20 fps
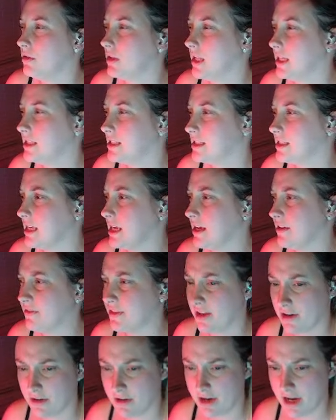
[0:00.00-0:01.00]
Let's see if
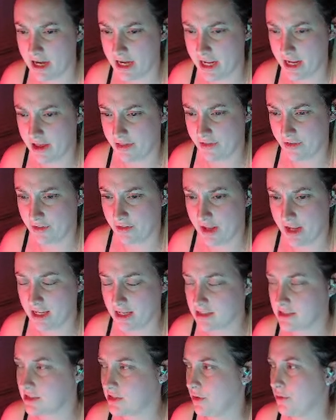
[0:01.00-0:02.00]
there are any other
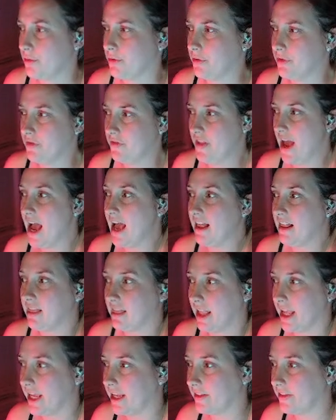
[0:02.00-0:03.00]
links. So that
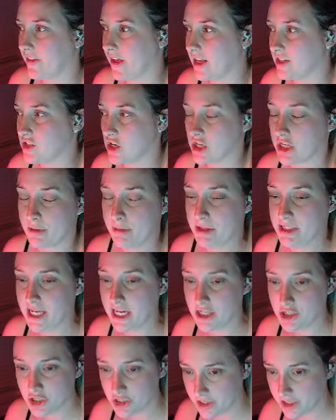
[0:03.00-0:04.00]
link, that
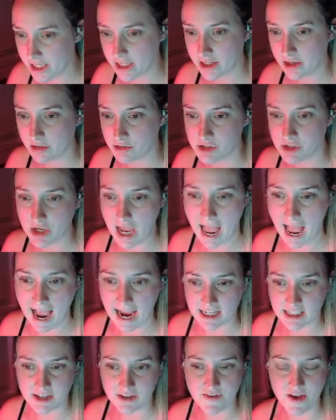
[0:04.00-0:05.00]
documentation link, goes to
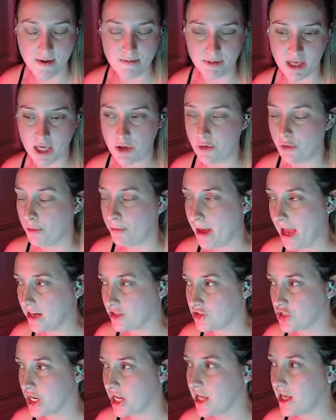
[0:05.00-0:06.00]
ActiveMQ
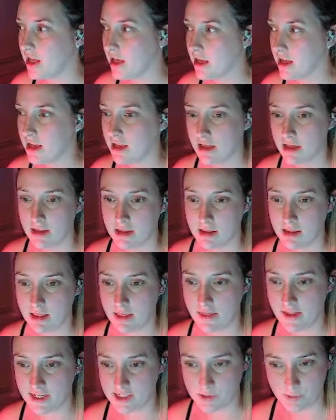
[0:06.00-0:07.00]
Apache.
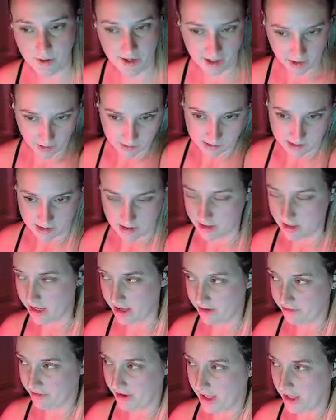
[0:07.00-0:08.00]
This one goes to the
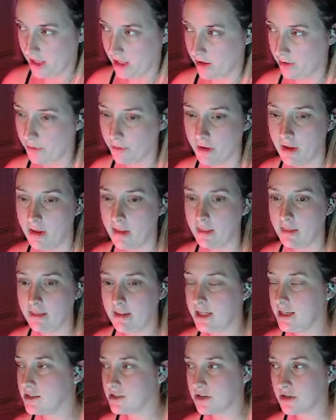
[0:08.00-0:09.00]
FAQ.
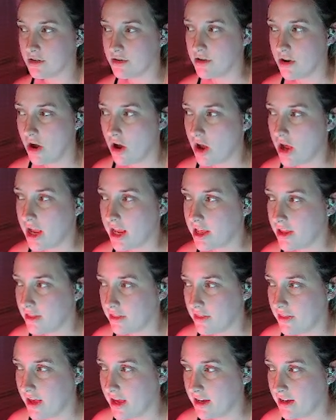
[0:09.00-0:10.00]
These are not
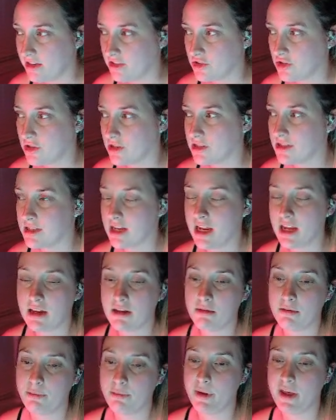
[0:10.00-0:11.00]
that
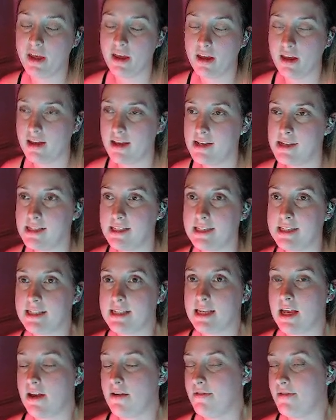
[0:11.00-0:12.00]
interesting because
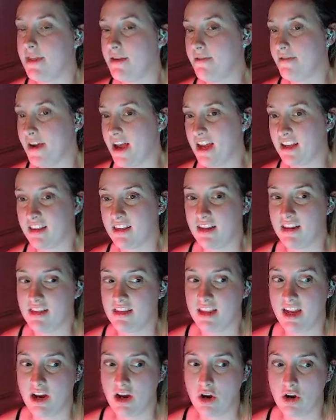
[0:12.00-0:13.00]
of the fact that
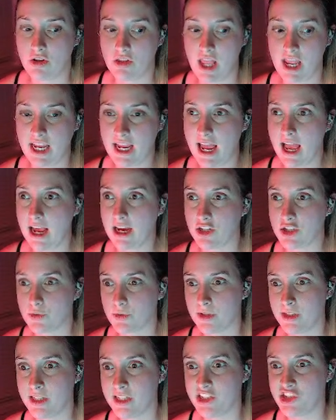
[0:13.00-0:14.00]
they're like
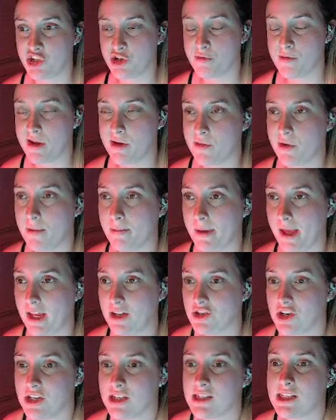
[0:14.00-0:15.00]
actual legitimate web
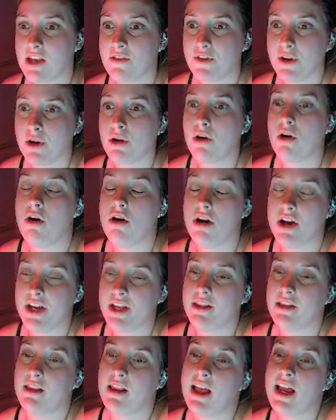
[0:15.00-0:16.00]
pages. If you're
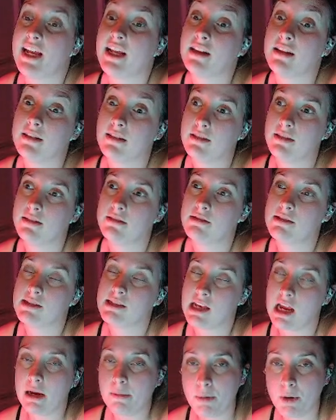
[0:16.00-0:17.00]
on like
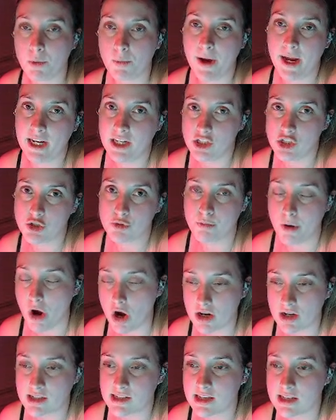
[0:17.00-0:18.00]
cyber range
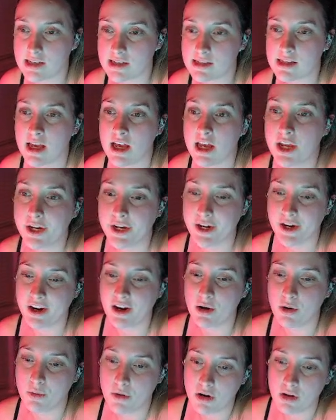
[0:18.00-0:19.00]
boxes, you're
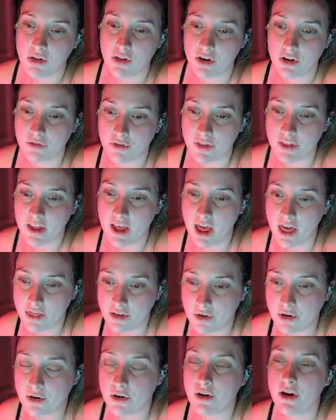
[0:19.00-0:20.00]
going to want to look for the
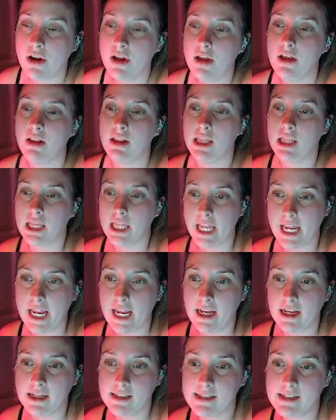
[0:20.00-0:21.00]
other
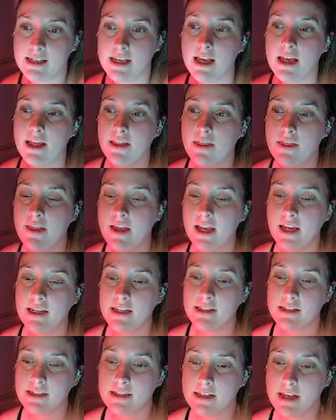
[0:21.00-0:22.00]
links
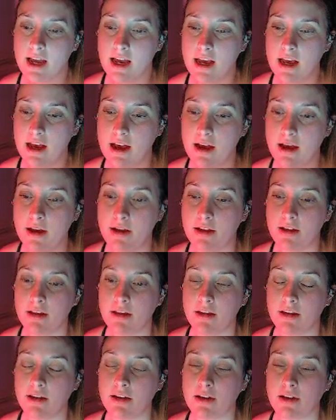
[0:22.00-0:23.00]
that
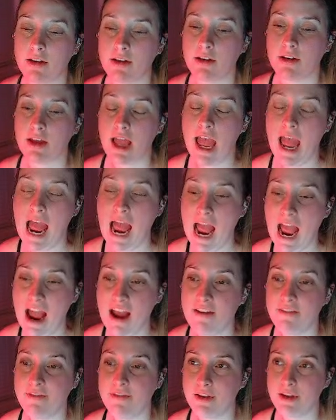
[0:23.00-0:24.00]

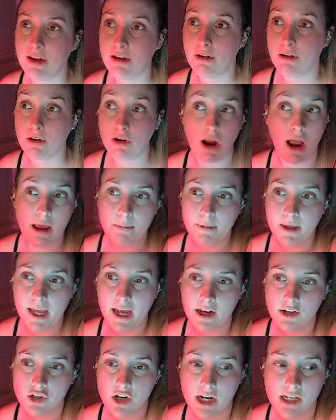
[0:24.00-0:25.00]
have your IP
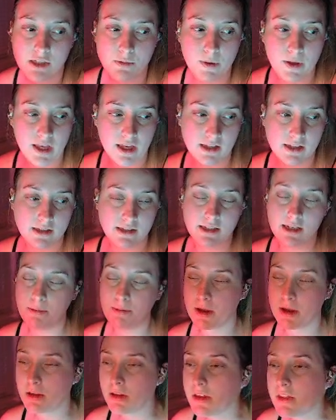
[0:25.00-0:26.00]
address, because
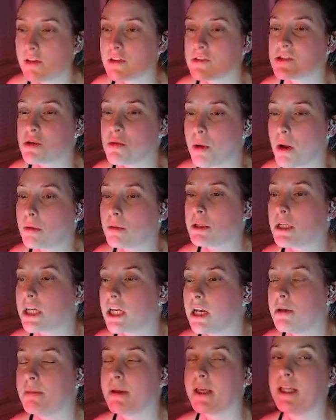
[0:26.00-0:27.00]
typically those are probably
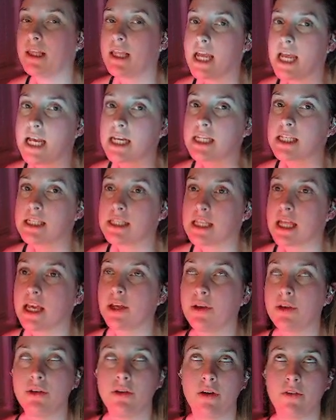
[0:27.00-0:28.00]
going to be links that
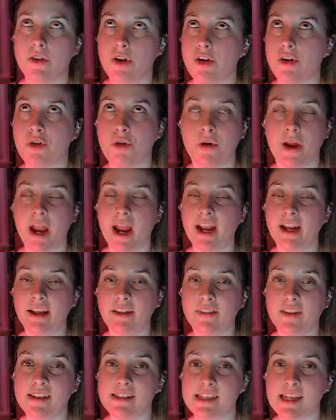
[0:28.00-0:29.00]
whoever
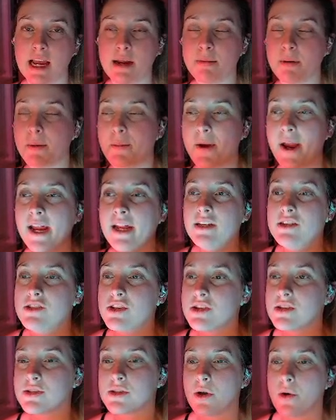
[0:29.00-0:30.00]
created the cyber range
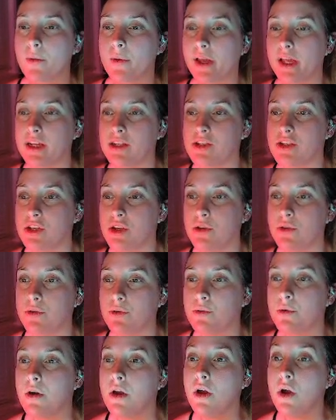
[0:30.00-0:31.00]
is going
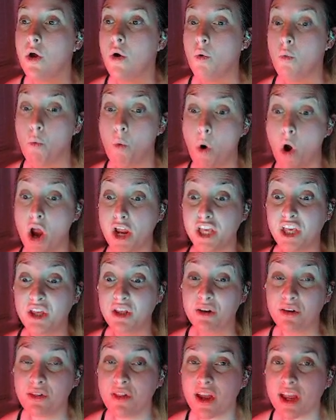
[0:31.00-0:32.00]
to want you
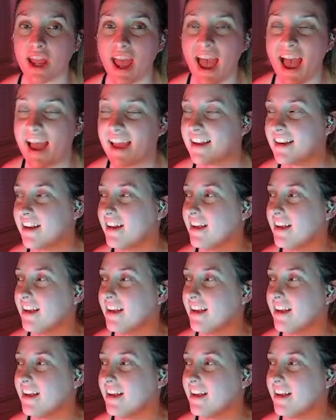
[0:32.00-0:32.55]
to look at.